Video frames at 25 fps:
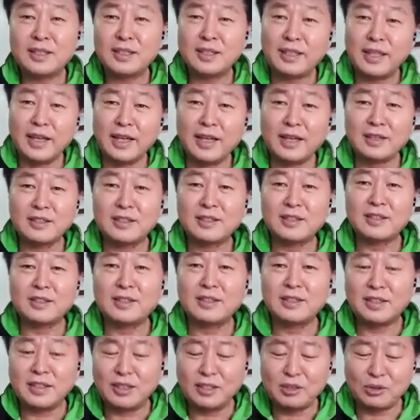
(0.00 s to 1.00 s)
things
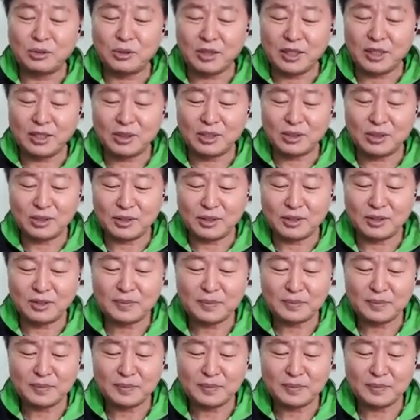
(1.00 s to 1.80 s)
situation?